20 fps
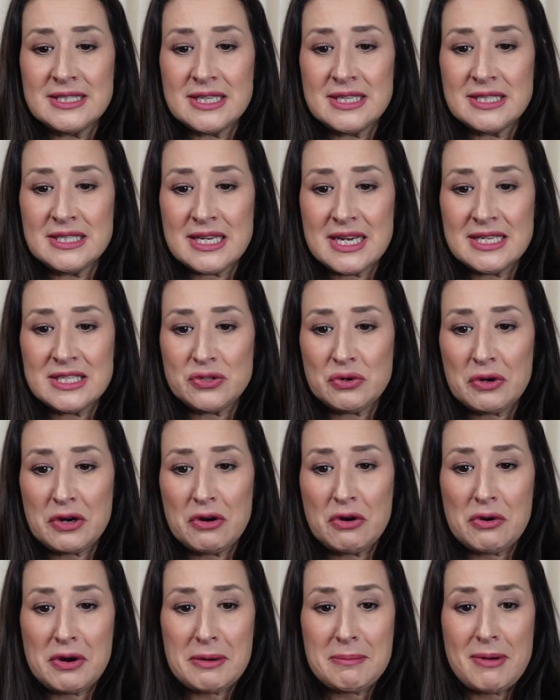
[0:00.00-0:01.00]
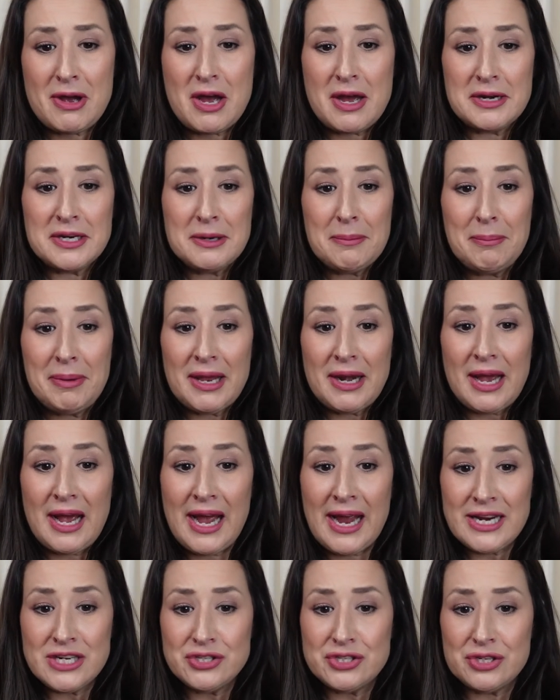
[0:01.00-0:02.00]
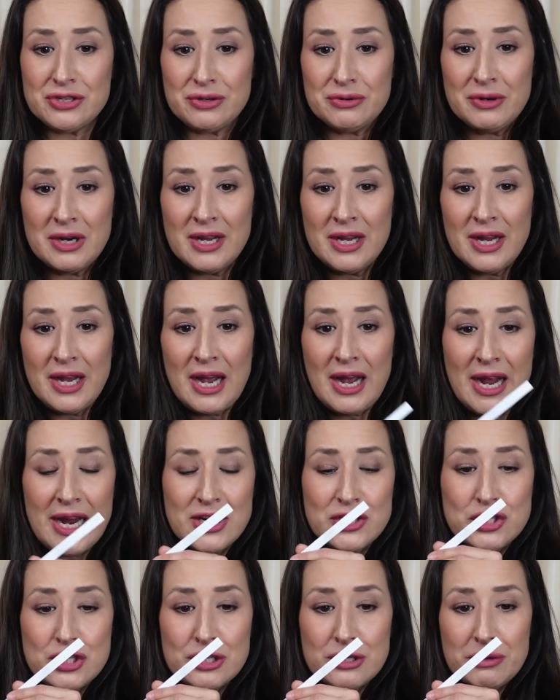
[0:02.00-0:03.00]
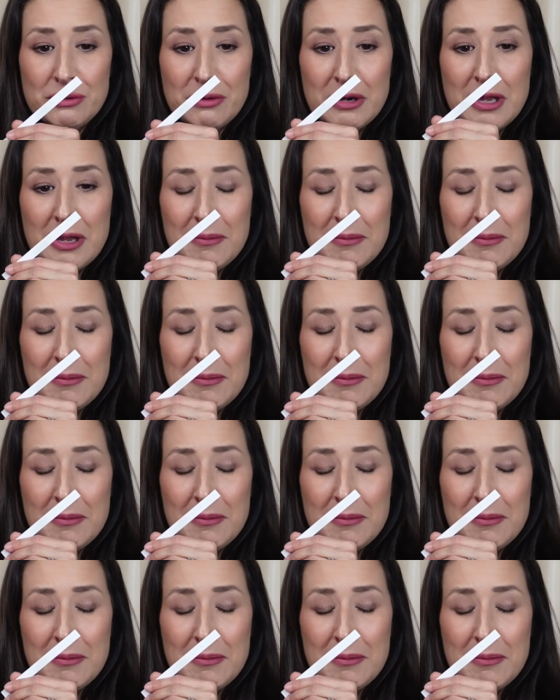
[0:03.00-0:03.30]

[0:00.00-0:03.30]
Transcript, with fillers: this as a gourmand, but I do. I do.